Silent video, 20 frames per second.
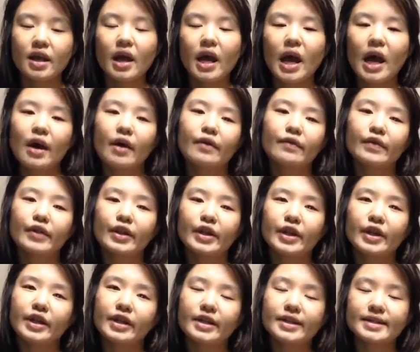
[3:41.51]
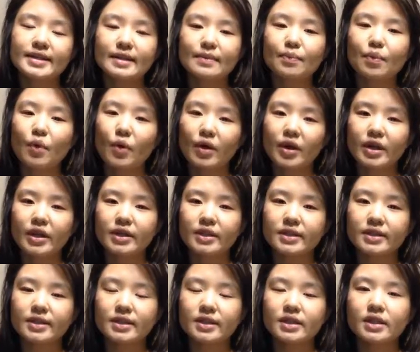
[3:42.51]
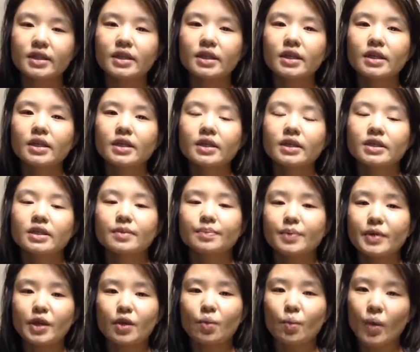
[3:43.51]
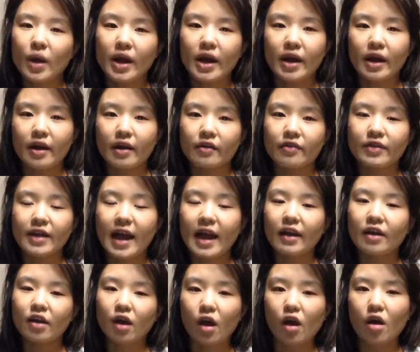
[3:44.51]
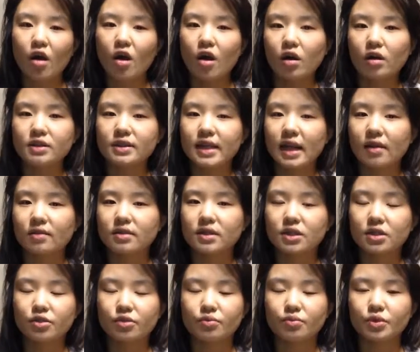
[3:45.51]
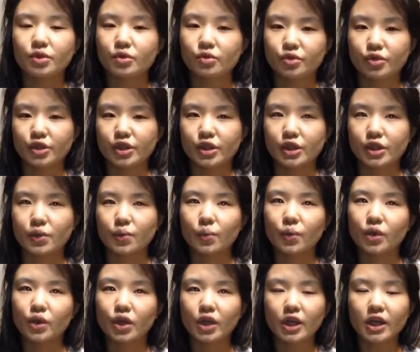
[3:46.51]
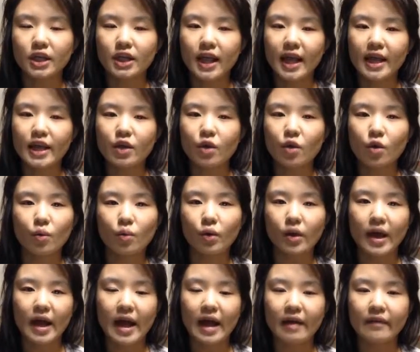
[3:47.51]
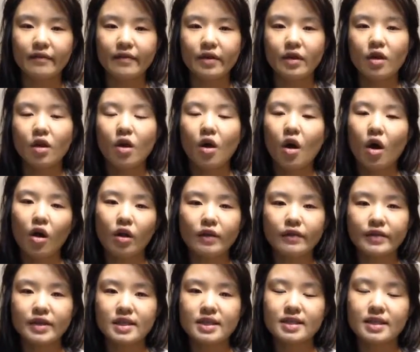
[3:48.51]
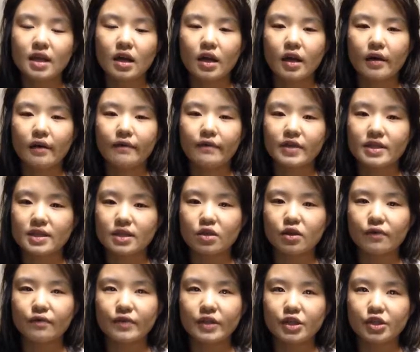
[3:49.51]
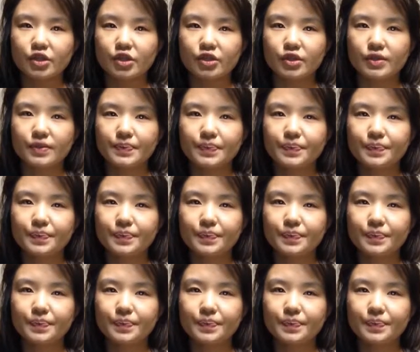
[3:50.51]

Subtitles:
However, it is important to be aware that not all Down syndrome children will look alike or will have all of these physical features.